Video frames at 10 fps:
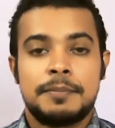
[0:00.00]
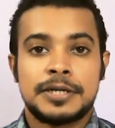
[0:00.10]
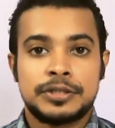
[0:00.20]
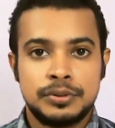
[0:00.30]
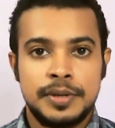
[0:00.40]

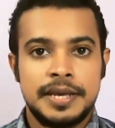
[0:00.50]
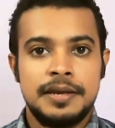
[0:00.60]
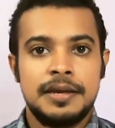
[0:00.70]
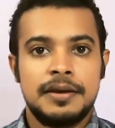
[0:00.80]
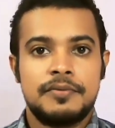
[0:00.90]
But
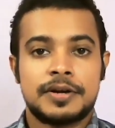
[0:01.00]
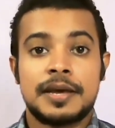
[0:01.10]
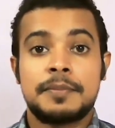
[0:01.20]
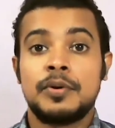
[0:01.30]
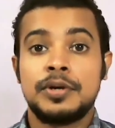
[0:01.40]
today, what
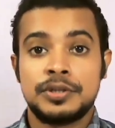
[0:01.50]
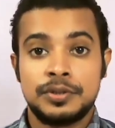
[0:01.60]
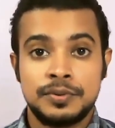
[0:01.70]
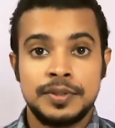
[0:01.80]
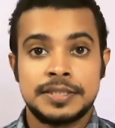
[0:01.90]
I'm going to
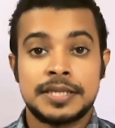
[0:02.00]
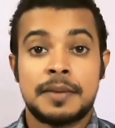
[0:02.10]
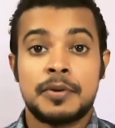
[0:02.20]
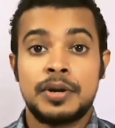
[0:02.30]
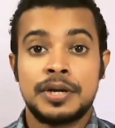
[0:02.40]
do is
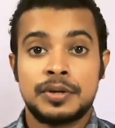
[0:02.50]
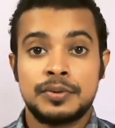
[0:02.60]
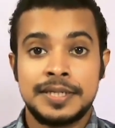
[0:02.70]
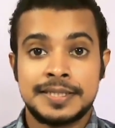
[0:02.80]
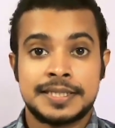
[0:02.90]
I'm going to
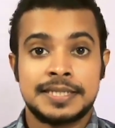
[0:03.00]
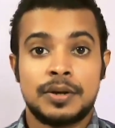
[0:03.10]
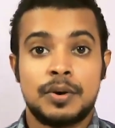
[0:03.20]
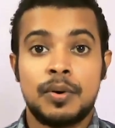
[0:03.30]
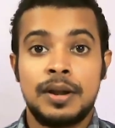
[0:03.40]
discuss
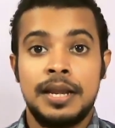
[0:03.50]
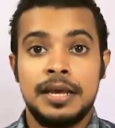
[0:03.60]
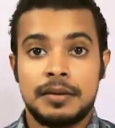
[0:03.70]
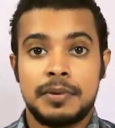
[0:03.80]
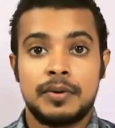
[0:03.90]
only
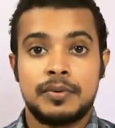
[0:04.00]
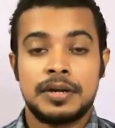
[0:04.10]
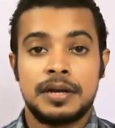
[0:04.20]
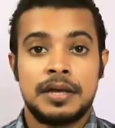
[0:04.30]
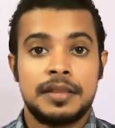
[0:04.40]
about
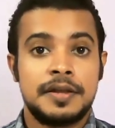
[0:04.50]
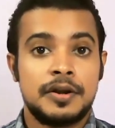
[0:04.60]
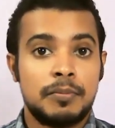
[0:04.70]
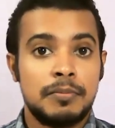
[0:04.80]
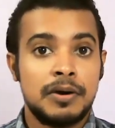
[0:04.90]
the
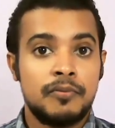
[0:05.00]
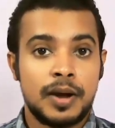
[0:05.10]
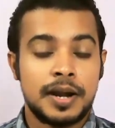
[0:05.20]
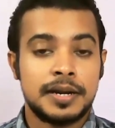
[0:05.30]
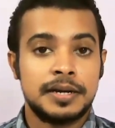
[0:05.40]
number
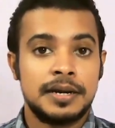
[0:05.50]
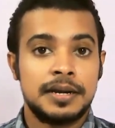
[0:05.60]
one